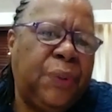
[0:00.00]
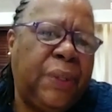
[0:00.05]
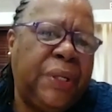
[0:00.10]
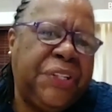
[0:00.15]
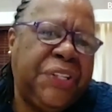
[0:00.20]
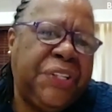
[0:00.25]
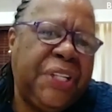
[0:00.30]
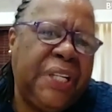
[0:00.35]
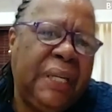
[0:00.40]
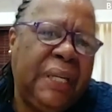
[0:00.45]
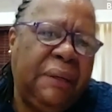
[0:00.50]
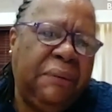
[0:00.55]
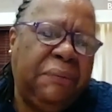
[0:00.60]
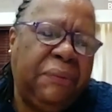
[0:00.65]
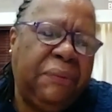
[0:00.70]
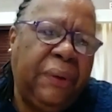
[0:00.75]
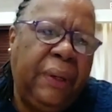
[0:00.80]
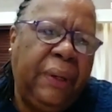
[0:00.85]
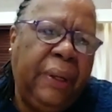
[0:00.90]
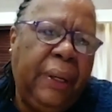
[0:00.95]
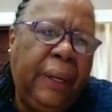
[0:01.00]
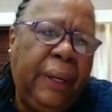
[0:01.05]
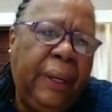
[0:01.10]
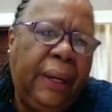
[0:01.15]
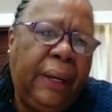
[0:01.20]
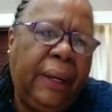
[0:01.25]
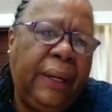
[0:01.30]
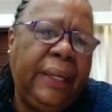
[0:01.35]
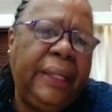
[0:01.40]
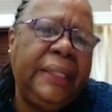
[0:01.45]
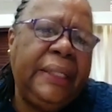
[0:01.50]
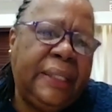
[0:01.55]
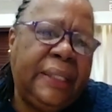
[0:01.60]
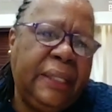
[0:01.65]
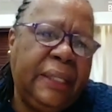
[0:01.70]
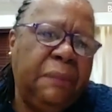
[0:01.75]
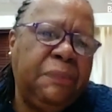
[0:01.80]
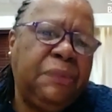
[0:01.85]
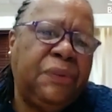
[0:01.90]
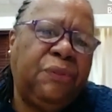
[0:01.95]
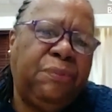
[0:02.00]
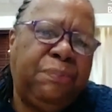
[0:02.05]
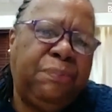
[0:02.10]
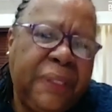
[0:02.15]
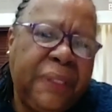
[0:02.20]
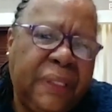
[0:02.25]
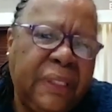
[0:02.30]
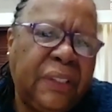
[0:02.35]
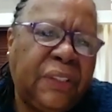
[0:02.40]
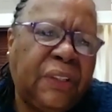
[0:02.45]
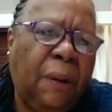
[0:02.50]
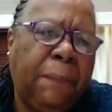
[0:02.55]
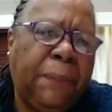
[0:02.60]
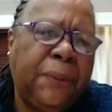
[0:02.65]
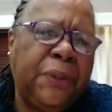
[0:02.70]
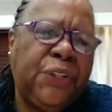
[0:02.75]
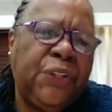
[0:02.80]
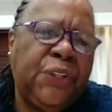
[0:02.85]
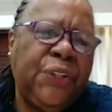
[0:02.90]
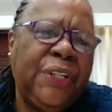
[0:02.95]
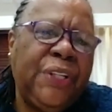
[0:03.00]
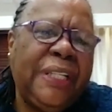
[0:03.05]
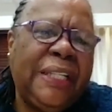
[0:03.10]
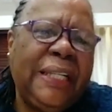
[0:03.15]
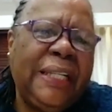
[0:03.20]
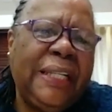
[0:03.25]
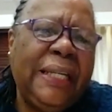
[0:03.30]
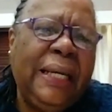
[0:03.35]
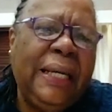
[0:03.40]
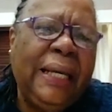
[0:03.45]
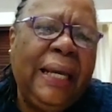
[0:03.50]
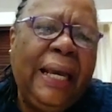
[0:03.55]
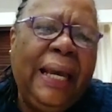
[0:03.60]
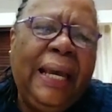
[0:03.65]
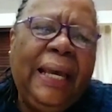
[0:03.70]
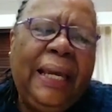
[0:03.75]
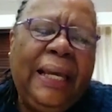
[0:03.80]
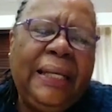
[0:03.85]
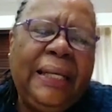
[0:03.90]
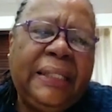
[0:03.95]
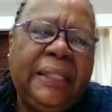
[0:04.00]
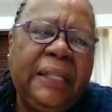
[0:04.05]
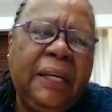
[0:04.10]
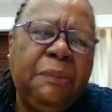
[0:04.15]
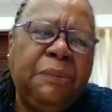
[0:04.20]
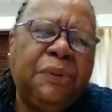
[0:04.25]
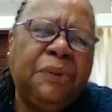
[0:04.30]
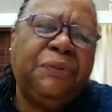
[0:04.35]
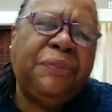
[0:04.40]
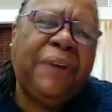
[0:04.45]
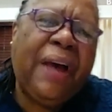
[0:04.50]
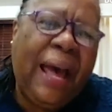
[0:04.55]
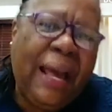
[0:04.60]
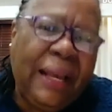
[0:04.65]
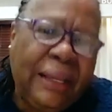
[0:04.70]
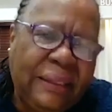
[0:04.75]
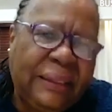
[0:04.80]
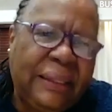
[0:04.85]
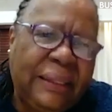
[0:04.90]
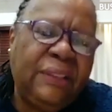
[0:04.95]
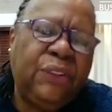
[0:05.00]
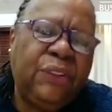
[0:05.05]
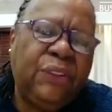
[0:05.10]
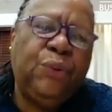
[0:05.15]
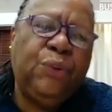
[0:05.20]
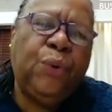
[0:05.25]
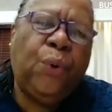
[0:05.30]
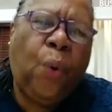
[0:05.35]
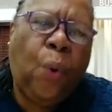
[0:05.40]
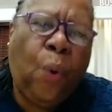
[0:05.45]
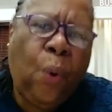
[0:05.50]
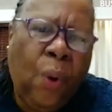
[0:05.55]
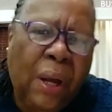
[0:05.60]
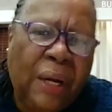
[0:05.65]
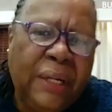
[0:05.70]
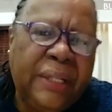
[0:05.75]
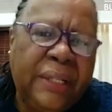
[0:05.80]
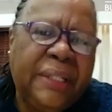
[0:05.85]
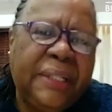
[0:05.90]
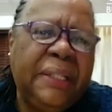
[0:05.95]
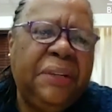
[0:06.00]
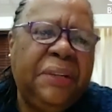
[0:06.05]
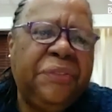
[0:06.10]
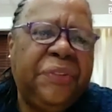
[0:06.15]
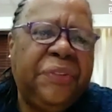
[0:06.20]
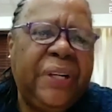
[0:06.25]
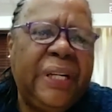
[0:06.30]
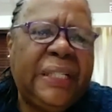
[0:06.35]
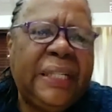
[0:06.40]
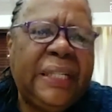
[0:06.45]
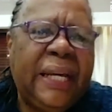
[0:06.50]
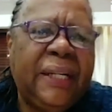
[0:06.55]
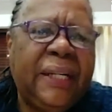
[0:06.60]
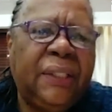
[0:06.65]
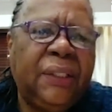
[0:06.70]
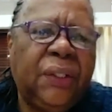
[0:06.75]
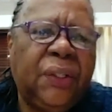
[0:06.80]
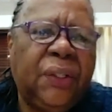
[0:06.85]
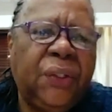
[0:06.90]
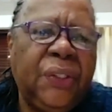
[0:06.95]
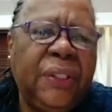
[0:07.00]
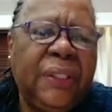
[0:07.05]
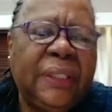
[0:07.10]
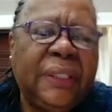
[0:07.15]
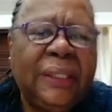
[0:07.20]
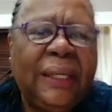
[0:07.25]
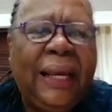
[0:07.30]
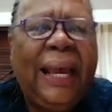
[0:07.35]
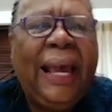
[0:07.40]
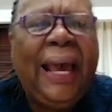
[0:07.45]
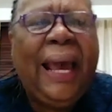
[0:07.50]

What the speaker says: to achieve in terms of business opportunity, in terms of access to quality retail goods,